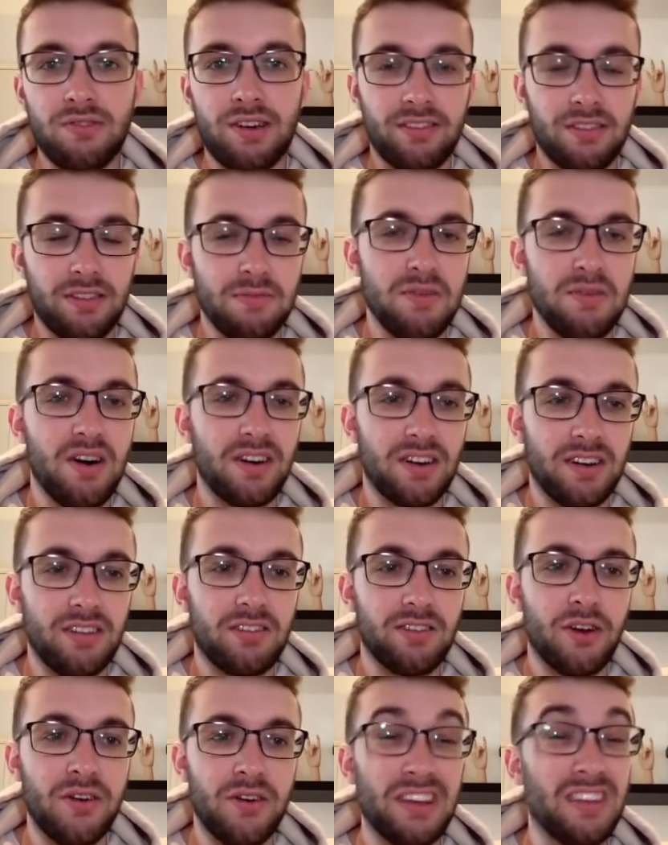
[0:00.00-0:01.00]
rest of the market
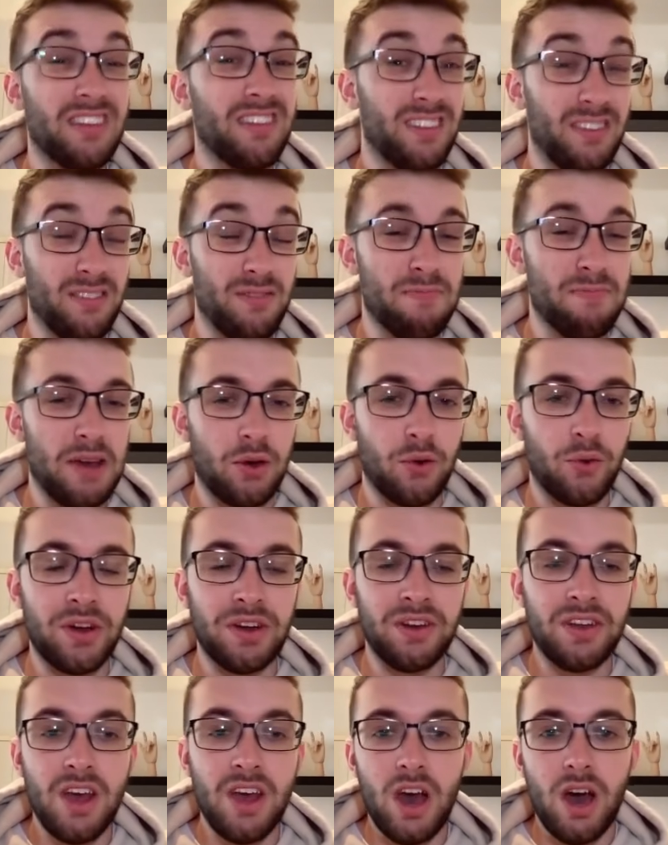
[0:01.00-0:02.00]
is going instead of
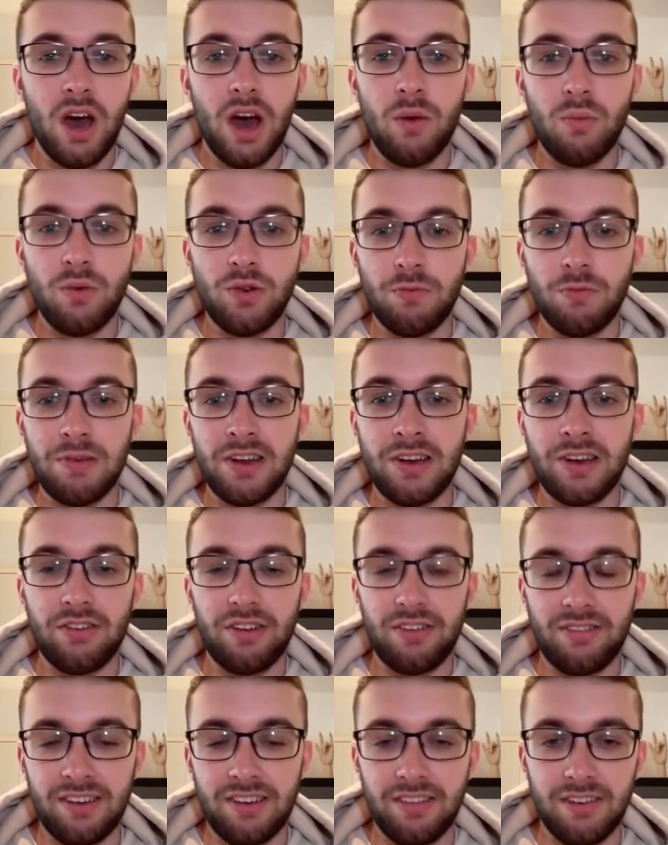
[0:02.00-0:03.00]
Bitcoin, uh, which would be an
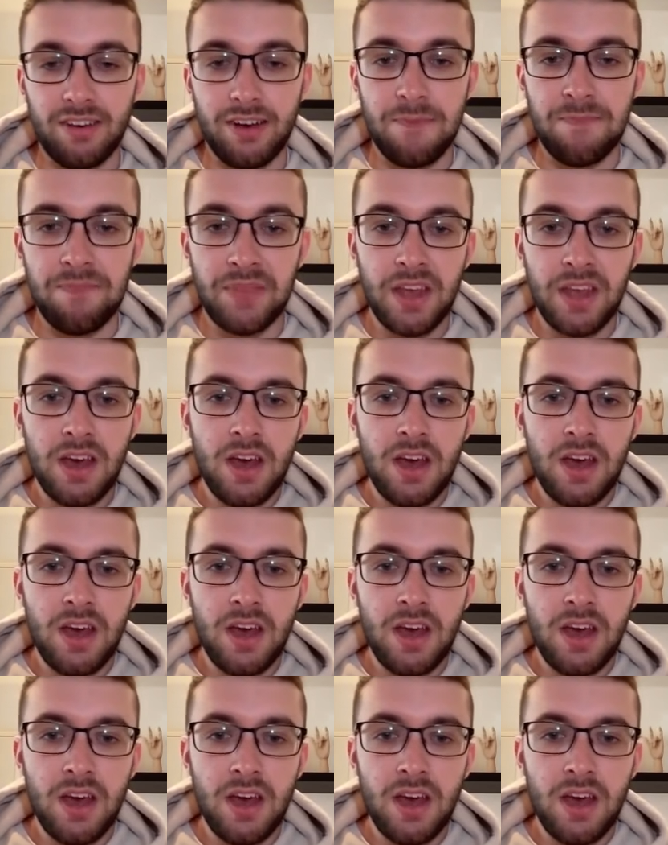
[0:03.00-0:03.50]
interesting time.